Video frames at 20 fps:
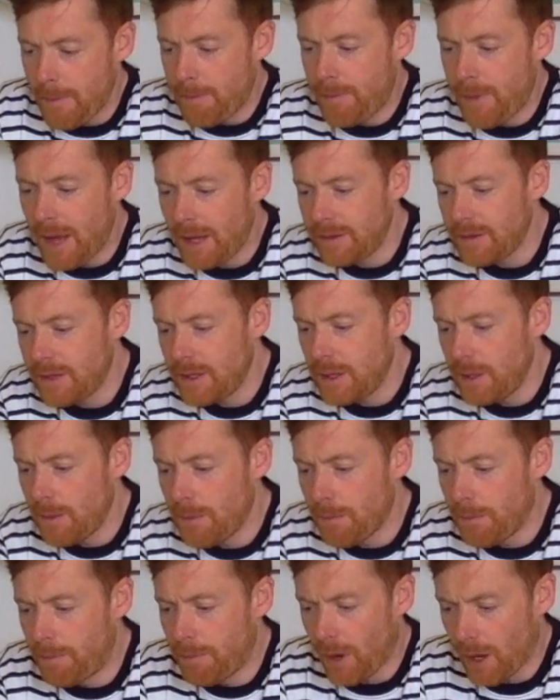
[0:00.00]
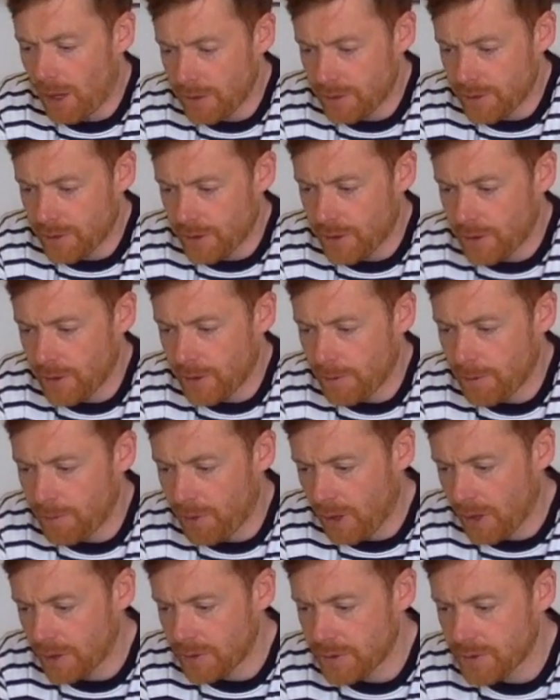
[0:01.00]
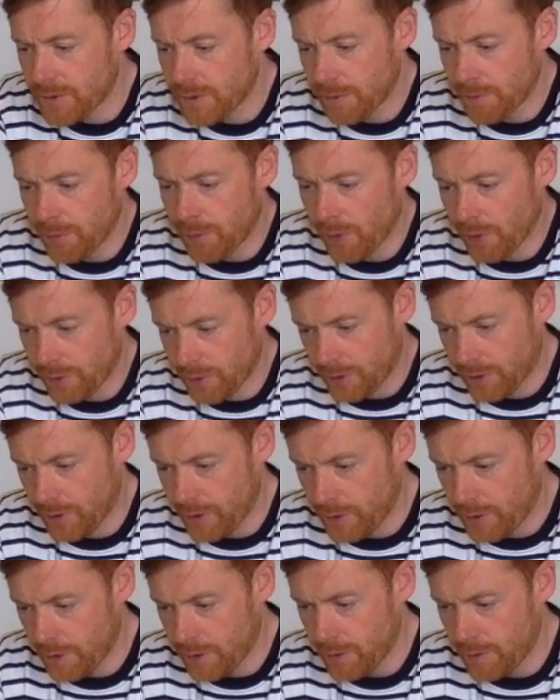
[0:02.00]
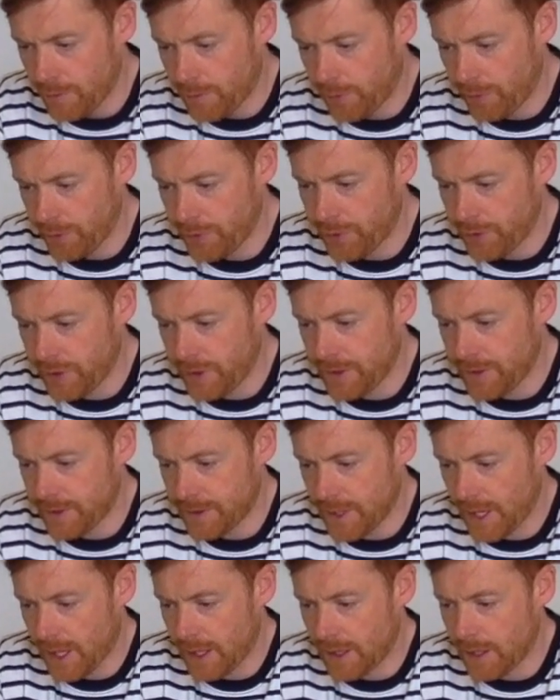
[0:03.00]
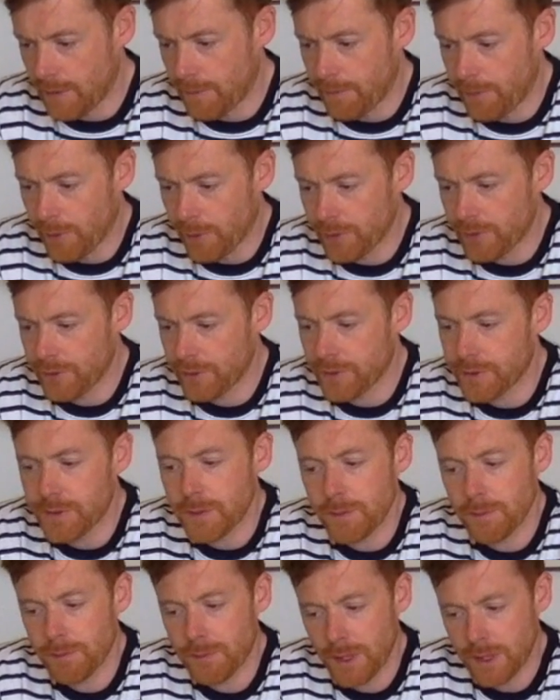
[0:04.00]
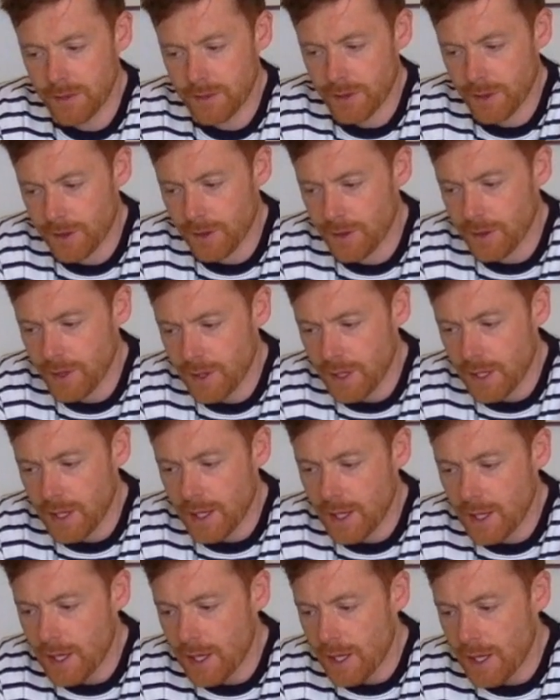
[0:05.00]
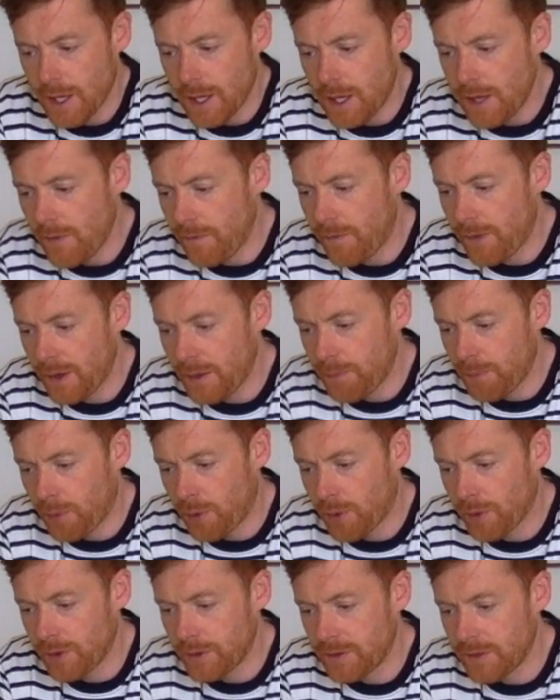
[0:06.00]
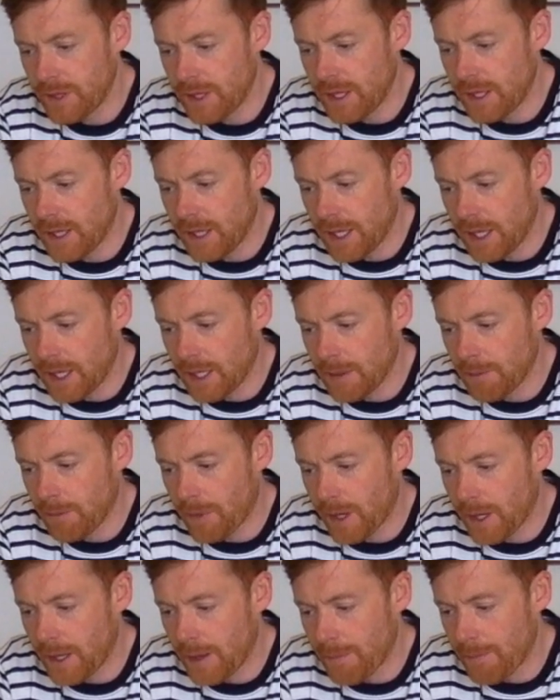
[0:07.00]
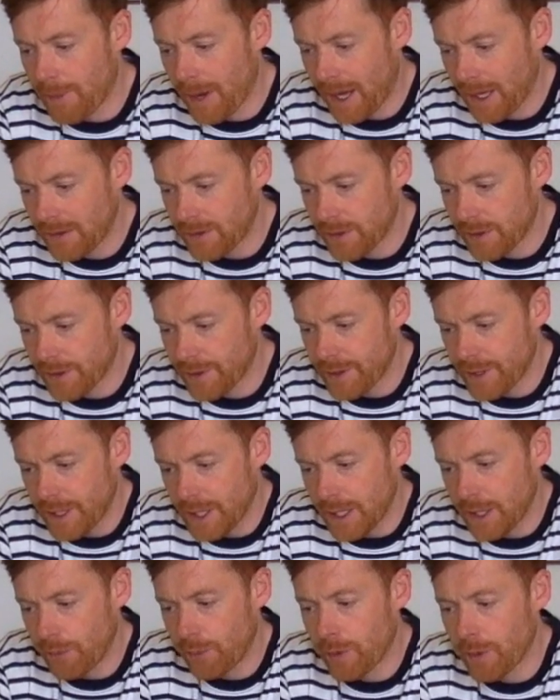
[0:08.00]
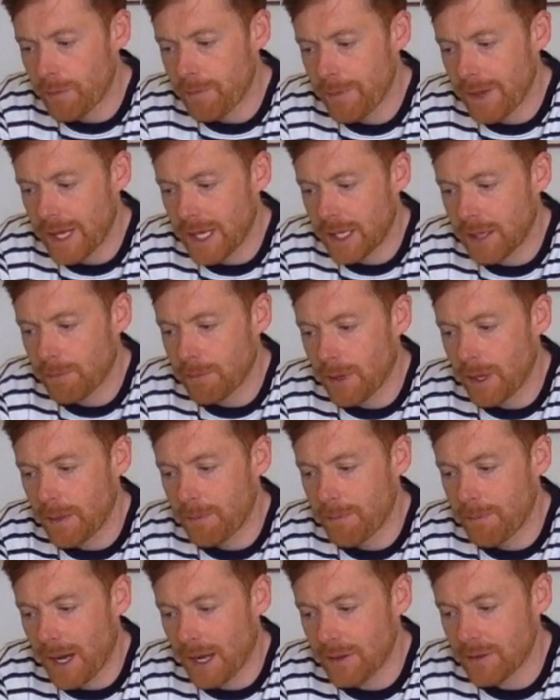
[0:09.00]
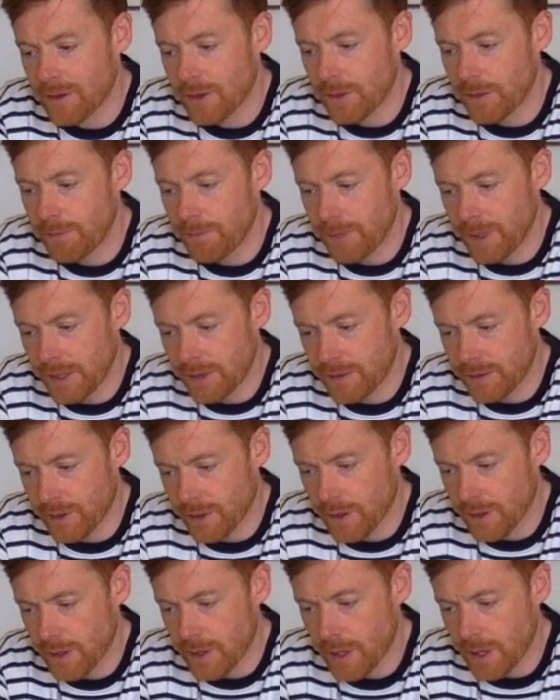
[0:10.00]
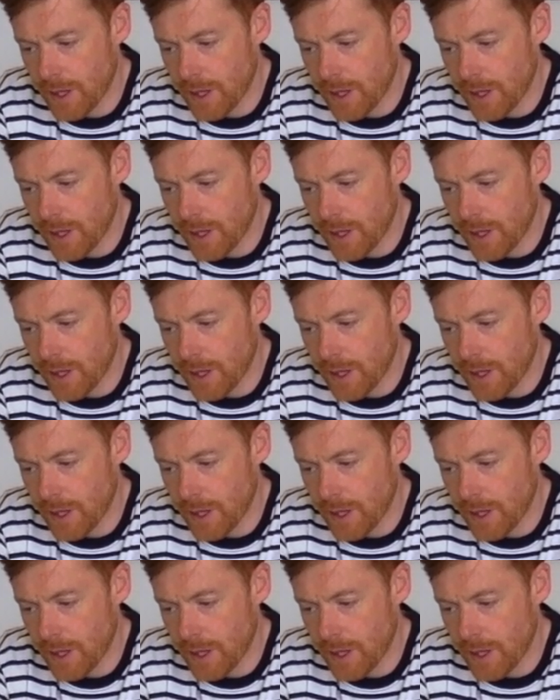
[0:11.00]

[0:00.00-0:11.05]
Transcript: Betty Butter bought some butter, but she said the butter's bitter. If I put it in my batter, it will make my batter bitter.